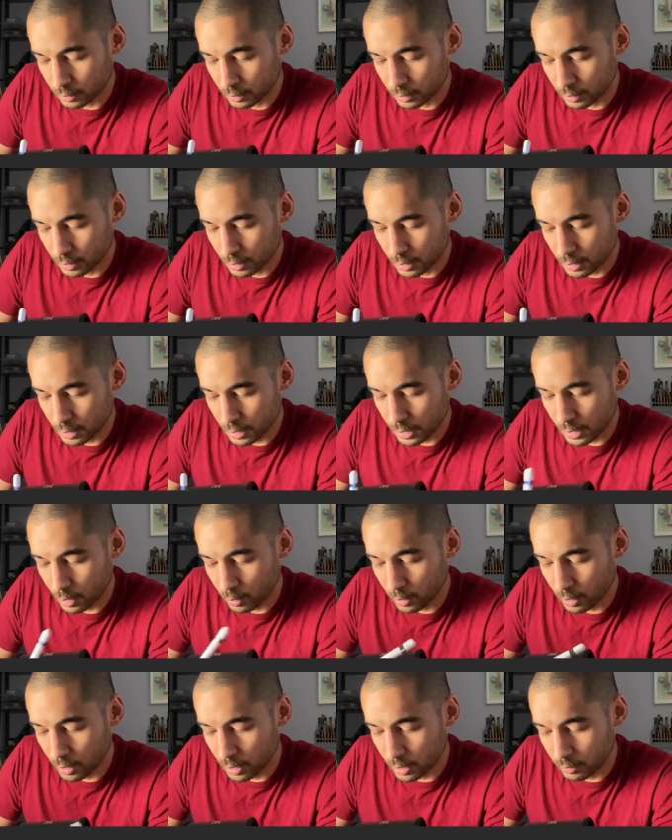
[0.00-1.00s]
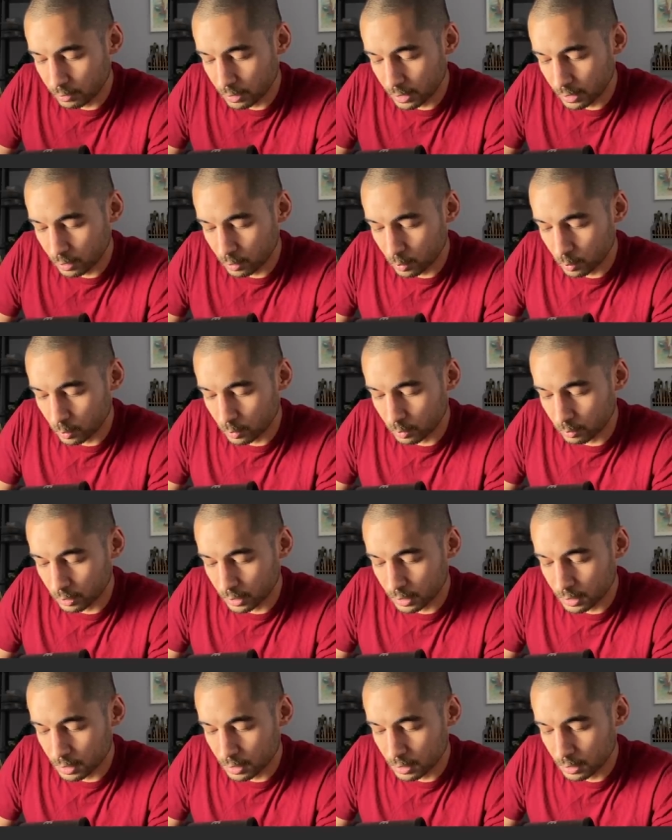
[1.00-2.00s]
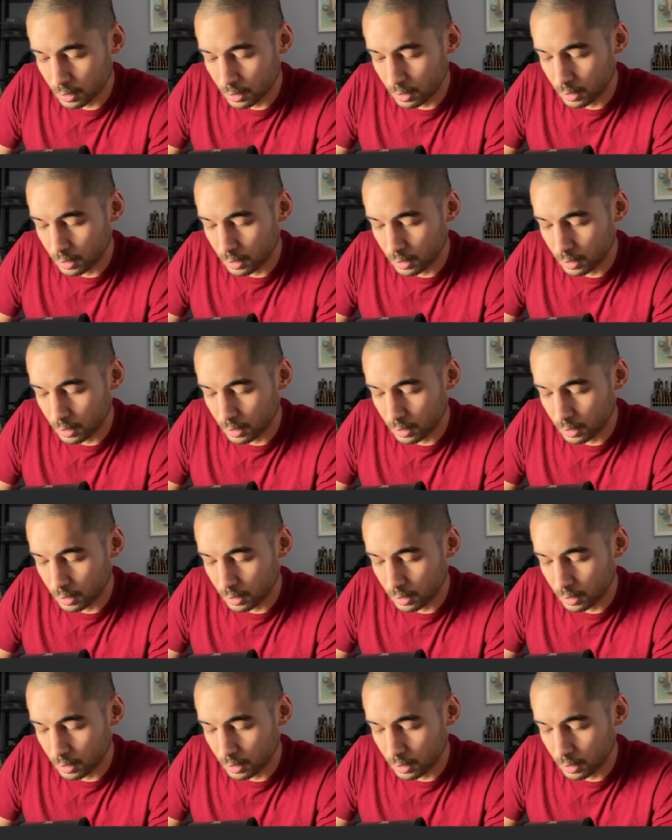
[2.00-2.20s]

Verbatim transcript: Can you see how curved that corner is?